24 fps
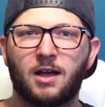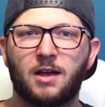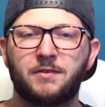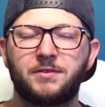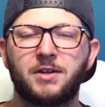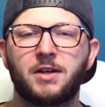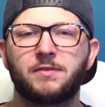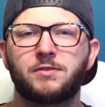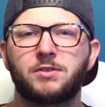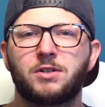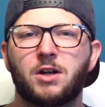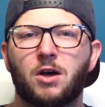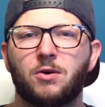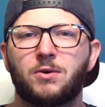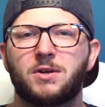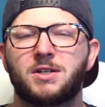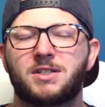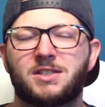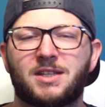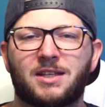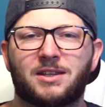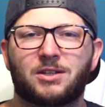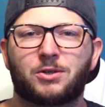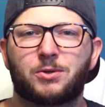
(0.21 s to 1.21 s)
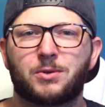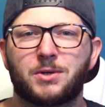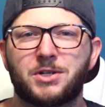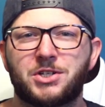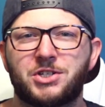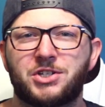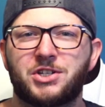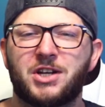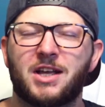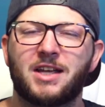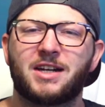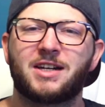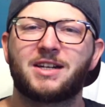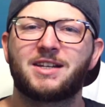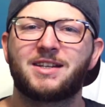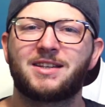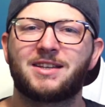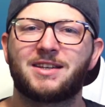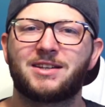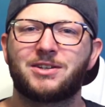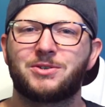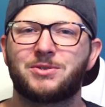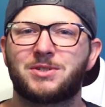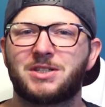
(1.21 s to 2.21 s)
Have you ever noticed that the Christianity
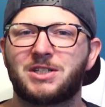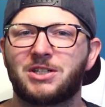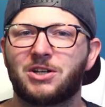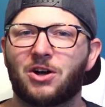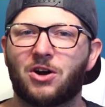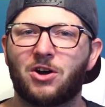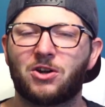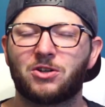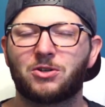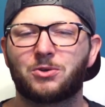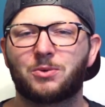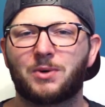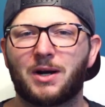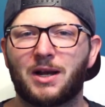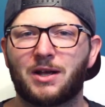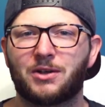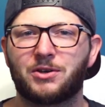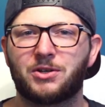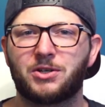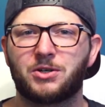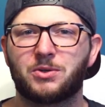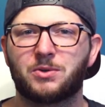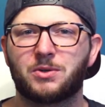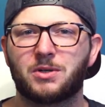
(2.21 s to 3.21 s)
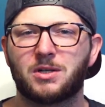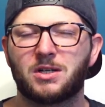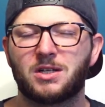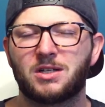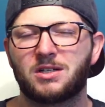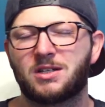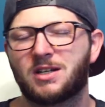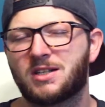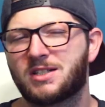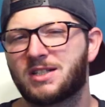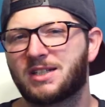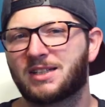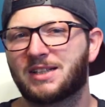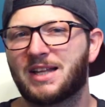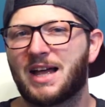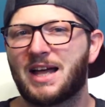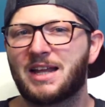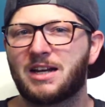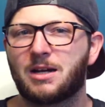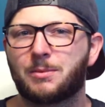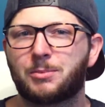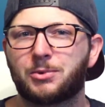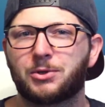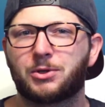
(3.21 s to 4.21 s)
that you see all around you doesn't
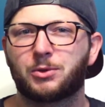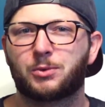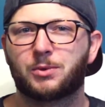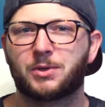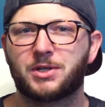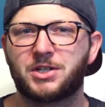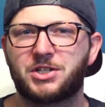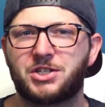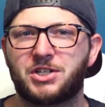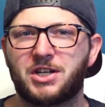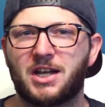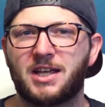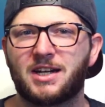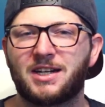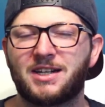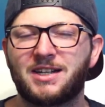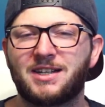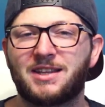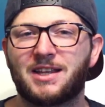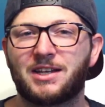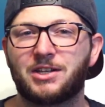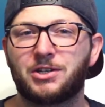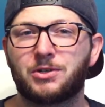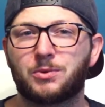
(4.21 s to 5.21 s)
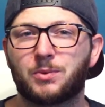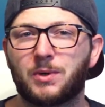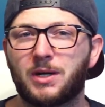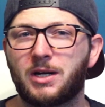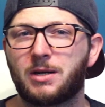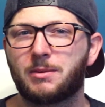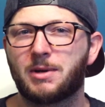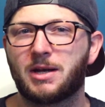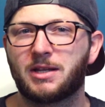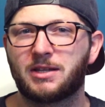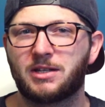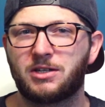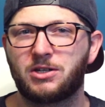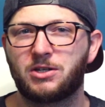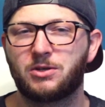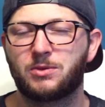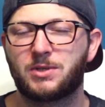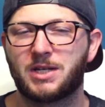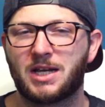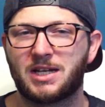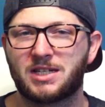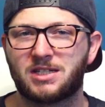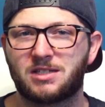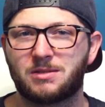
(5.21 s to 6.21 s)
line up with the Christianity that you read about in the New
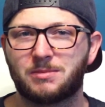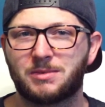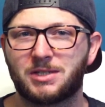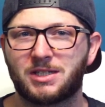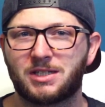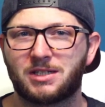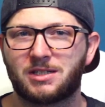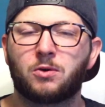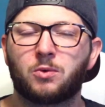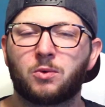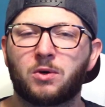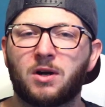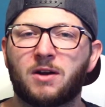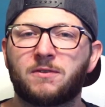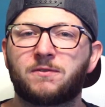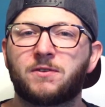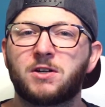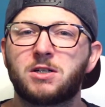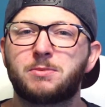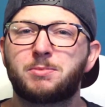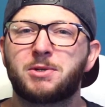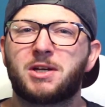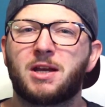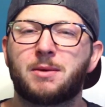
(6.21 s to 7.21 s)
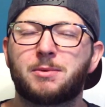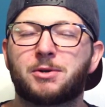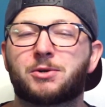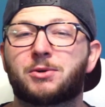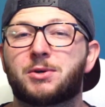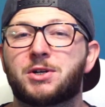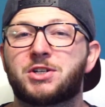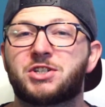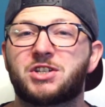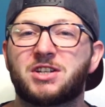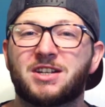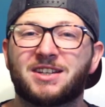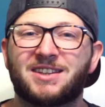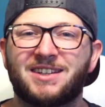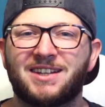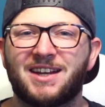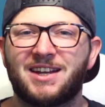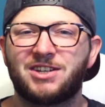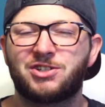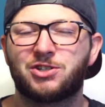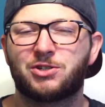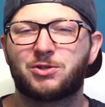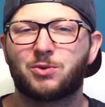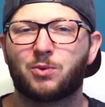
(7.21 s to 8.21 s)
Testament? When I first became a Christian at the
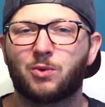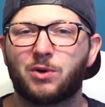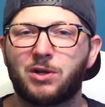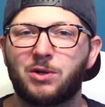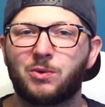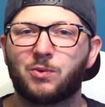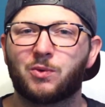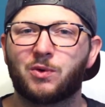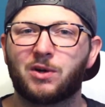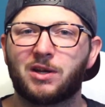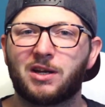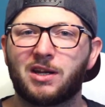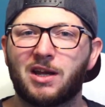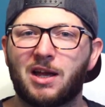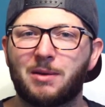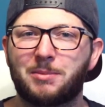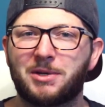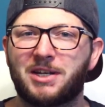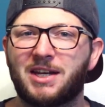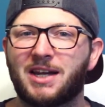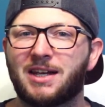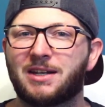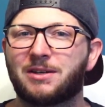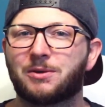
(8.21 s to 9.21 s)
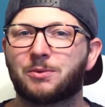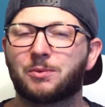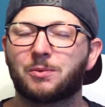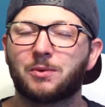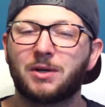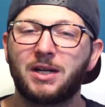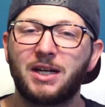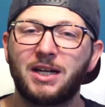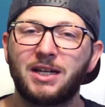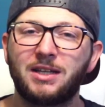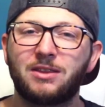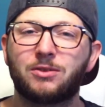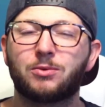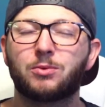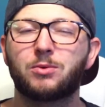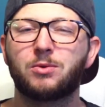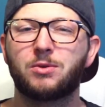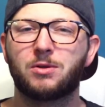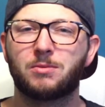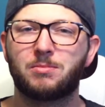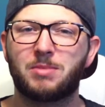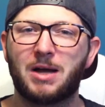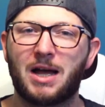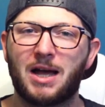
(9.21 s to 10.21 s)
age of twenty-one, I began to read
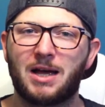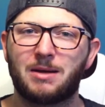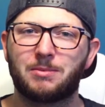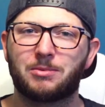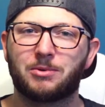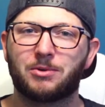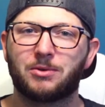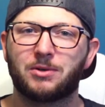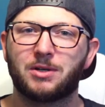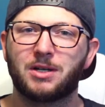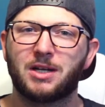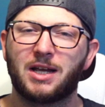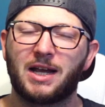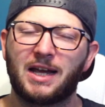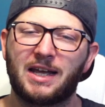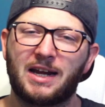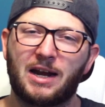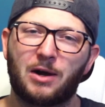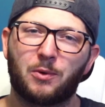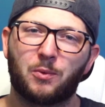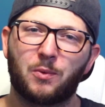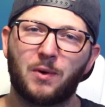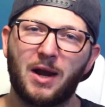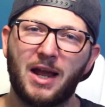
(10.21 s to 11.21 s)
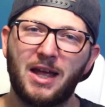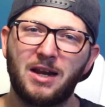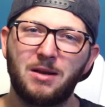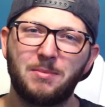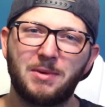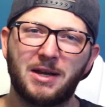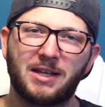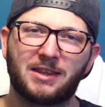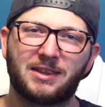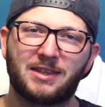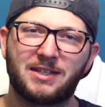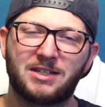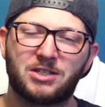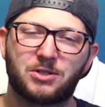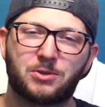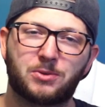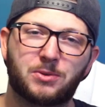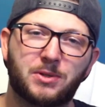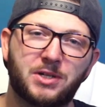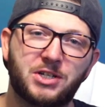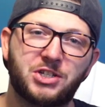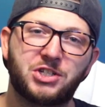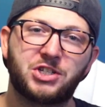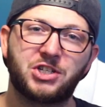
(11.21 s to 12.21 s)
through the Bible, and I read about this
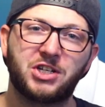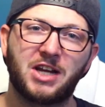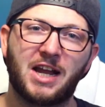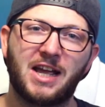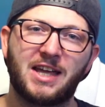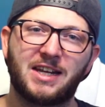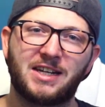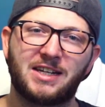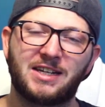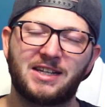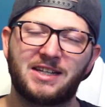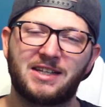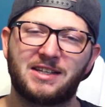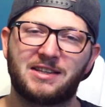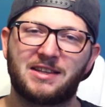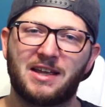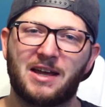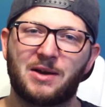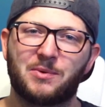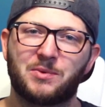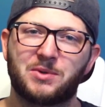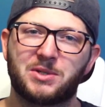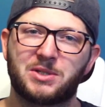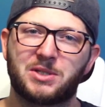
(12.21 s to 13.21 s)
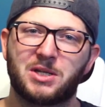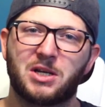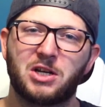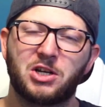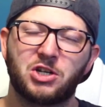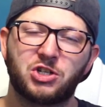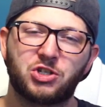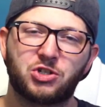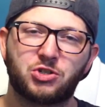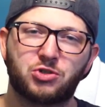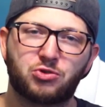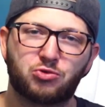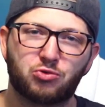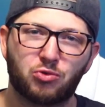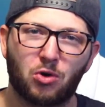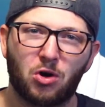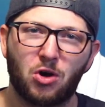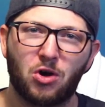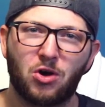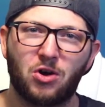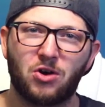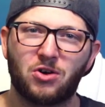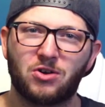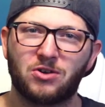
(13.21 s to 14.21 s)
Christianity that was
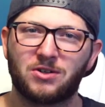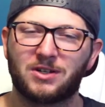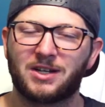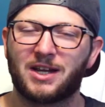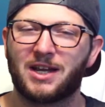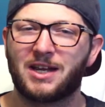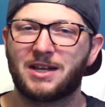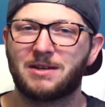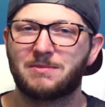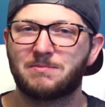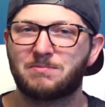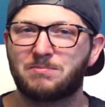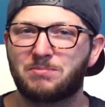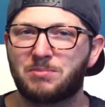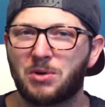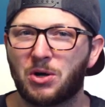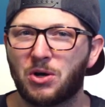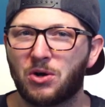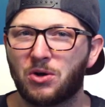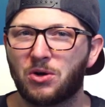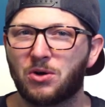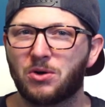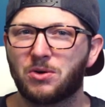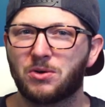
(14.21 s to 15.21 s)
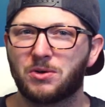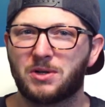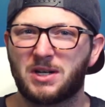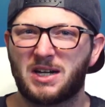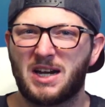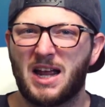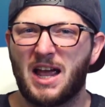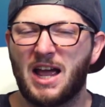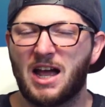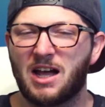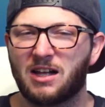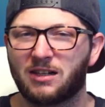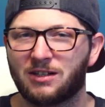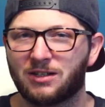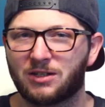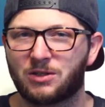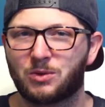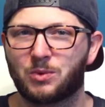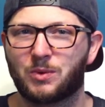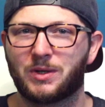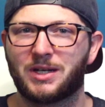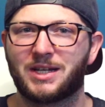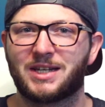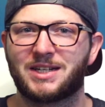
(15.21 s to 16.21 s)
strong and bold and
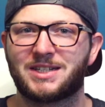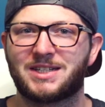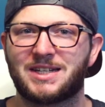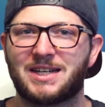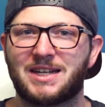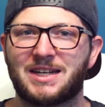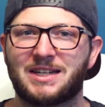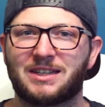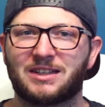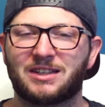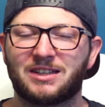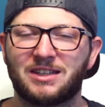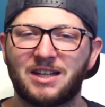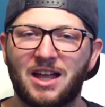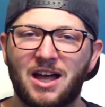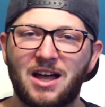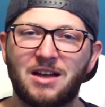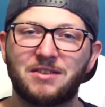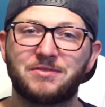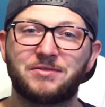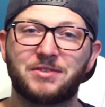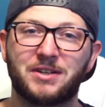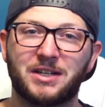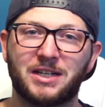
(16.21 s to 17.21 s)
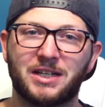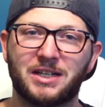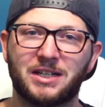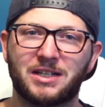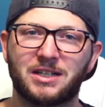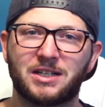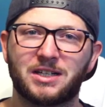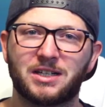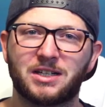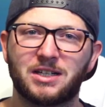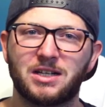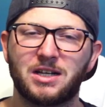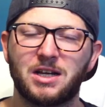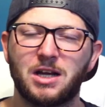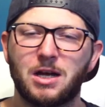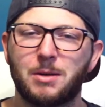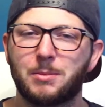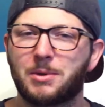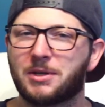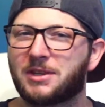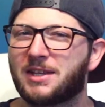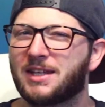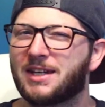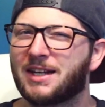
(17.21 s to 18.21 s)
eloquent and loving.
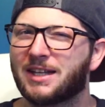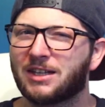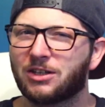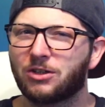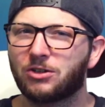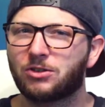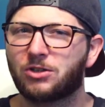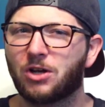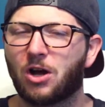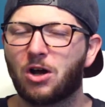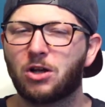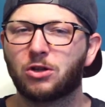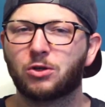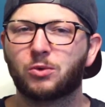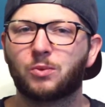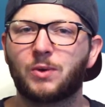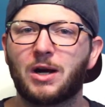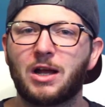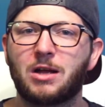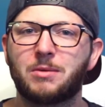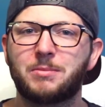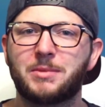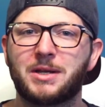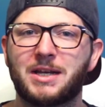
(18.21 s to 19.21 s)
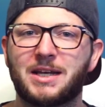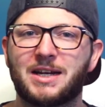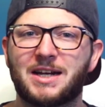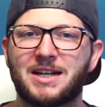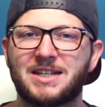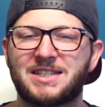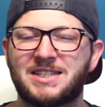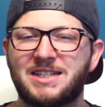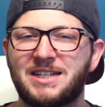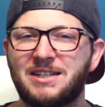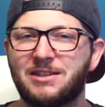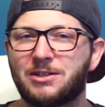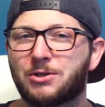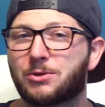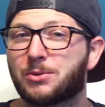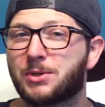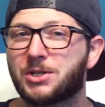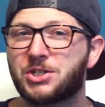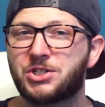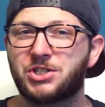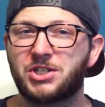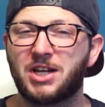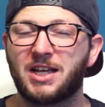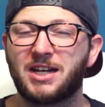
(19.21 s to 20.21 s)
But then I looked all around me and I seen the
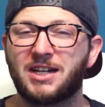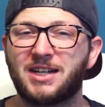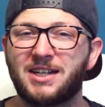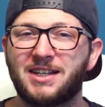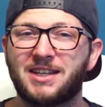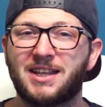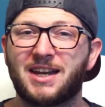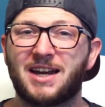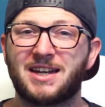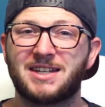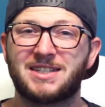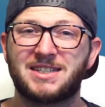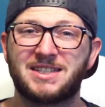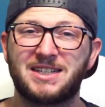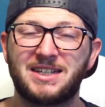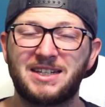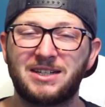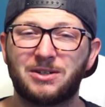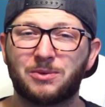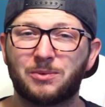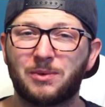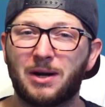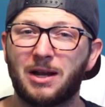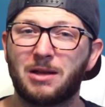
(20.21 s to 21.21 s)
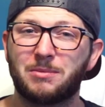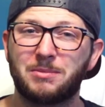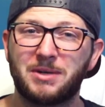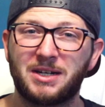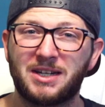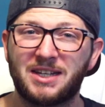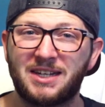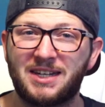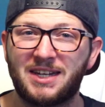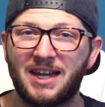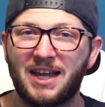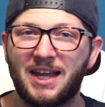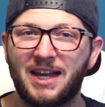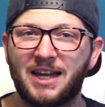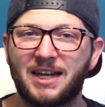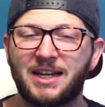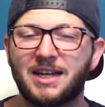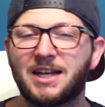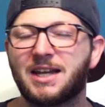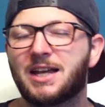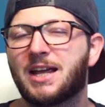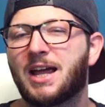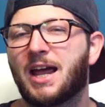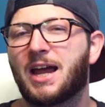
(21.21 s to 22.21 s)
Christianity that I seen around me
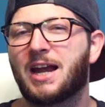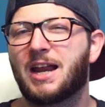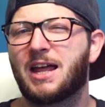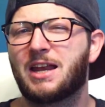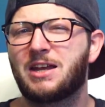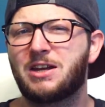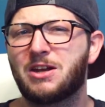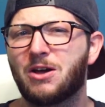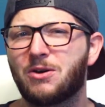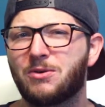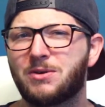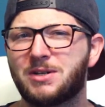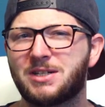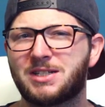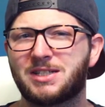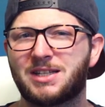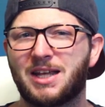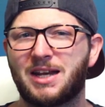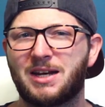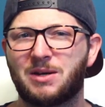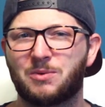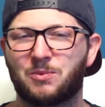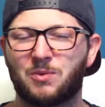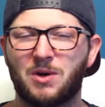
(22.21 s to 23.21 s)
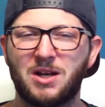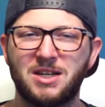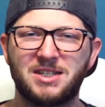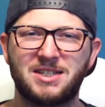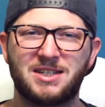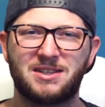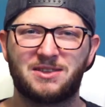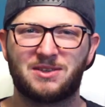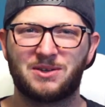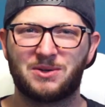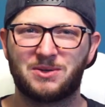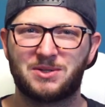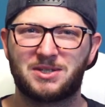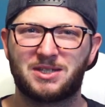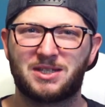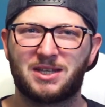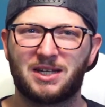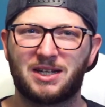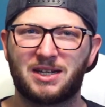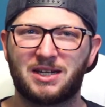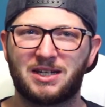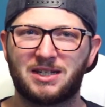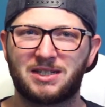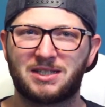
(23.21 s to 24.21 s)
today, and I noticed that it wasn't those
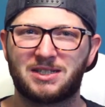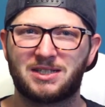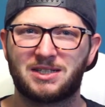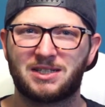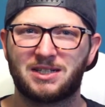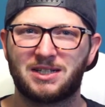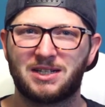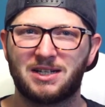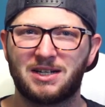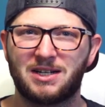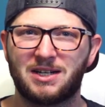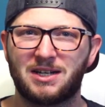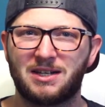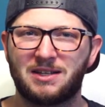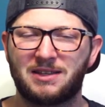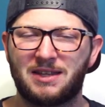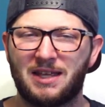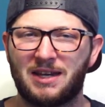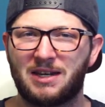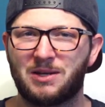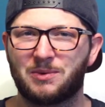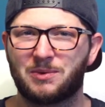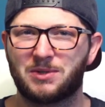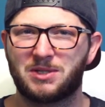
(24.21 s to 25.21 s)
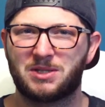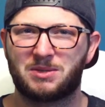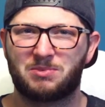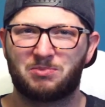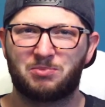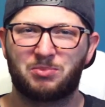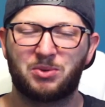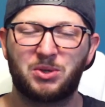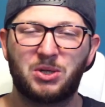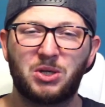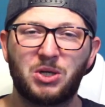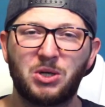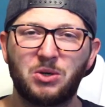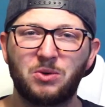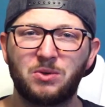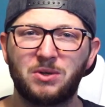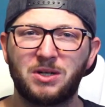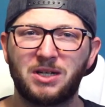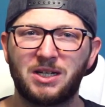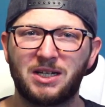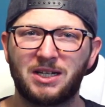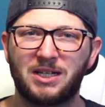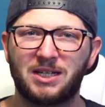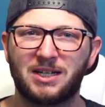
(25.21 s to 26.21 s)
things. That it was
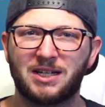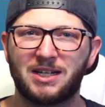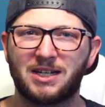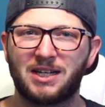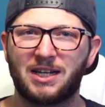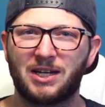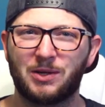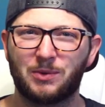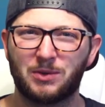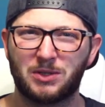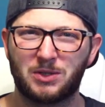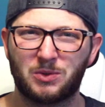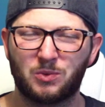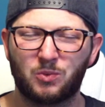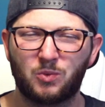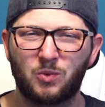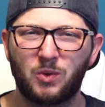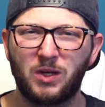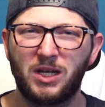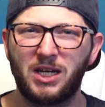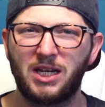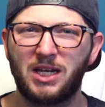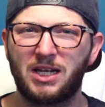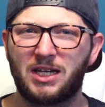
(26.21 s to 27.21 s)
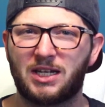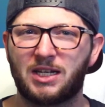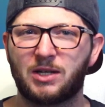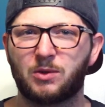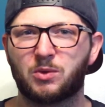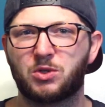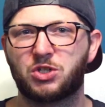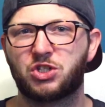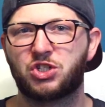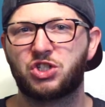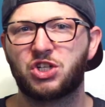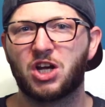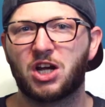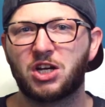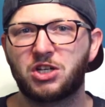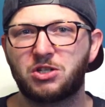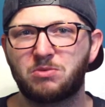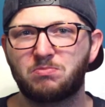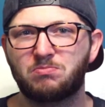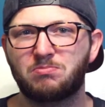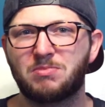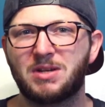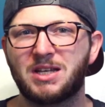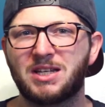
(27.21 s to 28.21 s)
puny, it was weak, it was
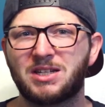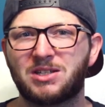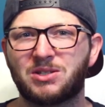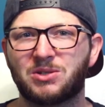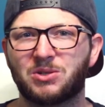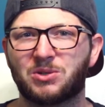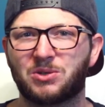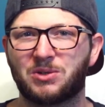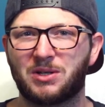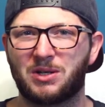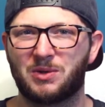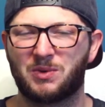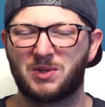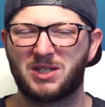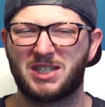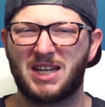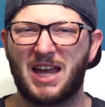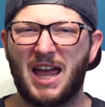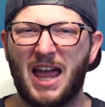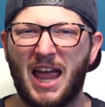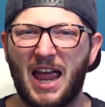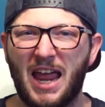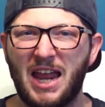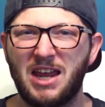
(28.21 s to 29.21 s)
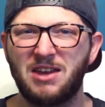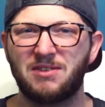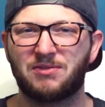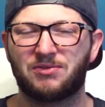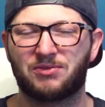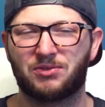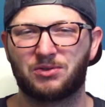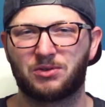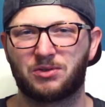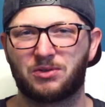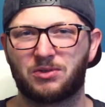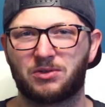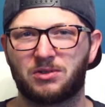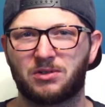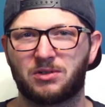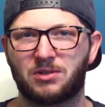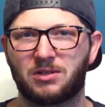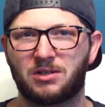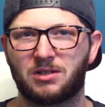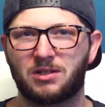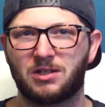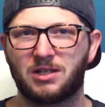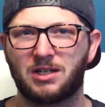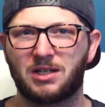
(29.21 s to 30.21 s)
judgmental, it was hateful,
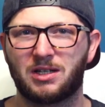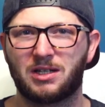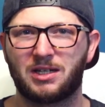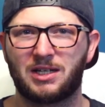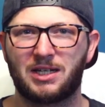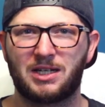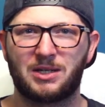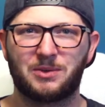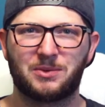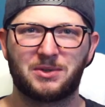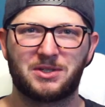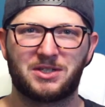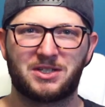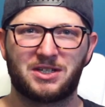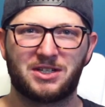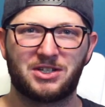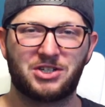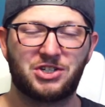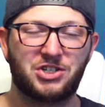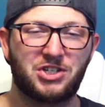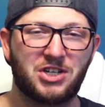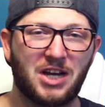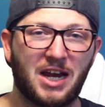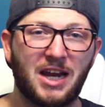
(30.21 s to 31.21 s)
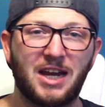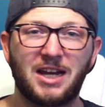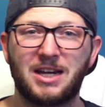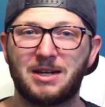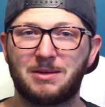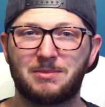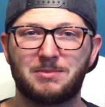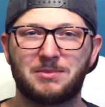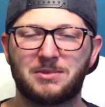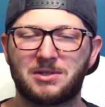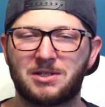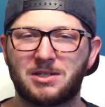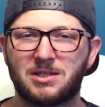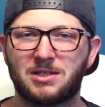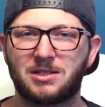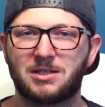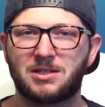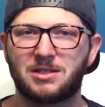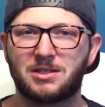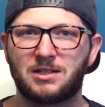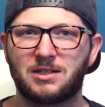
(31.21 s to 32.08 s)
it was ashamed.